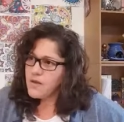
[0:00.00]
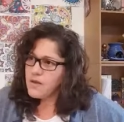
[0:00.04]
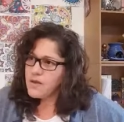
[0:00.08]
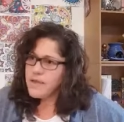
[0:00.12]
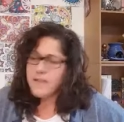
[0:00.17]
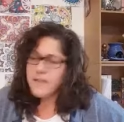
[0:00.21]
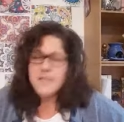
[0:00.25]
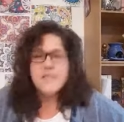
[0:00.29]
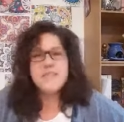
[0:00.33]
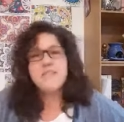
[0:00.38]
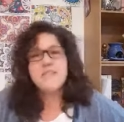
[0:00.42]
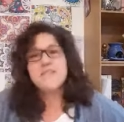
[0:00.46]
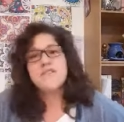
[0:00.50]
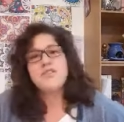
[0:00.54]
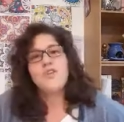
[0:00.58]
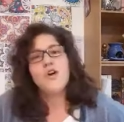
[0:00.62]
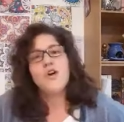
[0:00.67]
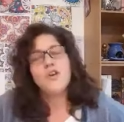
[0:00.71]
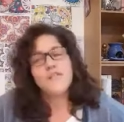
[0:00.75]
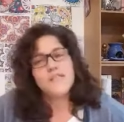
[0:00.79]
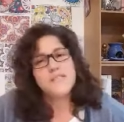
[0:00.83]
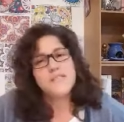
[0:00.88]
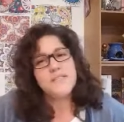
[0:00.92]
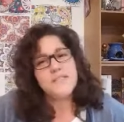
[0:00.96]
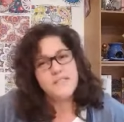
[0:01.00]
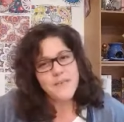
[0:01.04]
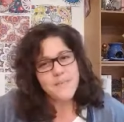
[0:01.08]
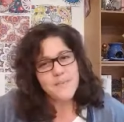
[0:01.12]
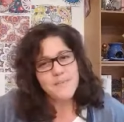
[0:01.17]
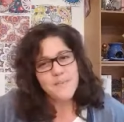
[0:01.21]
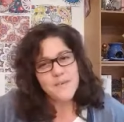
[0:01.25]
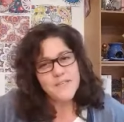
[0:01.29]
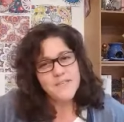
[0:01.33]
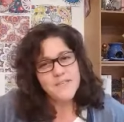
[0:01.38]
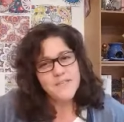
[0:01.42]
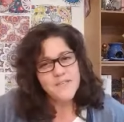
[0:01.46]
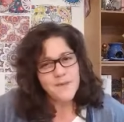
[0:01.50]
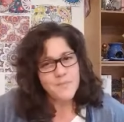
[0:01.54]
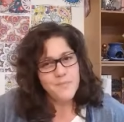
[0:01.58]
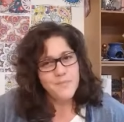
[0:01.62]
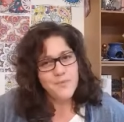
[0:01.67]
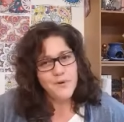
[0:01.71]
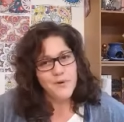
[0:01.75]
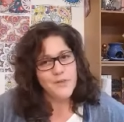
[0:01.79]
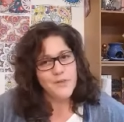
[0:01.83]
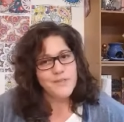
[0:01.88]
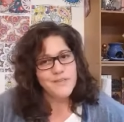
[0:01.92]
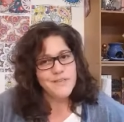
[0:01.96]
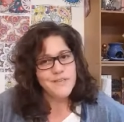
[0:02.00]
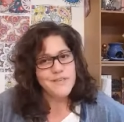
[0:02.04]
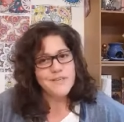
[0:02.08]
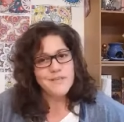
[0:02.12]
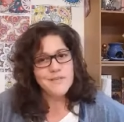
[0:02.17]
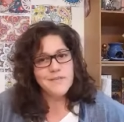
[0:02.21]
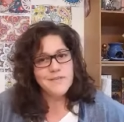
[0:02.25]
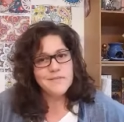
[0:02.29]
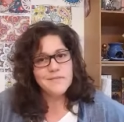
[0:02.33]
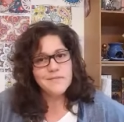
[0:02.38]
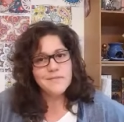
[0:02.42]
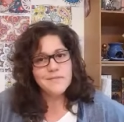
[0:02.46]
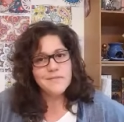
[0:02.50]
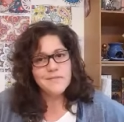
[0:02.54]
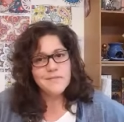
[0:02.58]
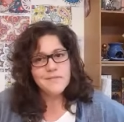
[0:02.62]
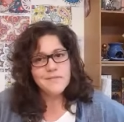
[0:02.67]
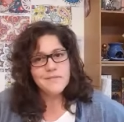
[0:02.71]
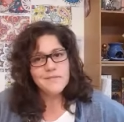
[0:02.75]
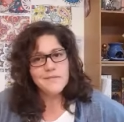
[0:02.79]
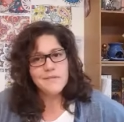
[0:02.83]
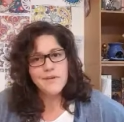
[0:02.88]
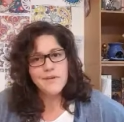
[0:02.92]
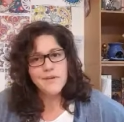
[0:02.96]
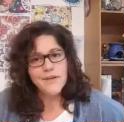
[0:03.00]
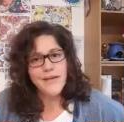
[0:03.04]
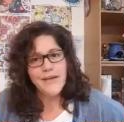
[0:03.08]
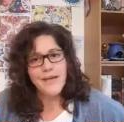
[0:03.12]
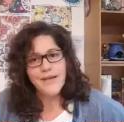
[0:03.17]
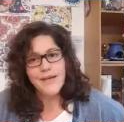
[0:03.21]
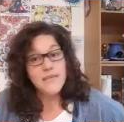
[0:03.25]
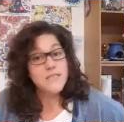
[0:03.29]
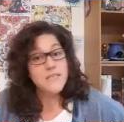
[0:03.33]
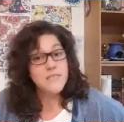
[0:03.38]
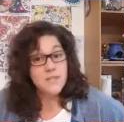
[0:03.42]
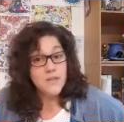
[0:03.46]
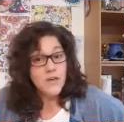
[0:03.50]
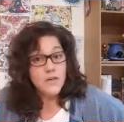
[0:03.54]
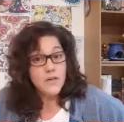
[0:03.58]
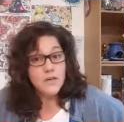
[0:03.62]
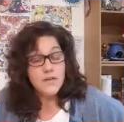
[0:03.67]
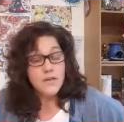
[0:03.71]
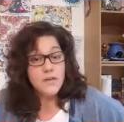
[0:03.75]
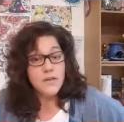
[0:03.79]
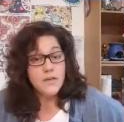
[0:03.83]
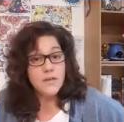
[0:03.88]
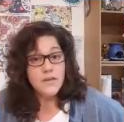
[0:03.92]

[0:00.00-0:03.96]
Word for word: Now, this is not a step by step process, okay? It's not.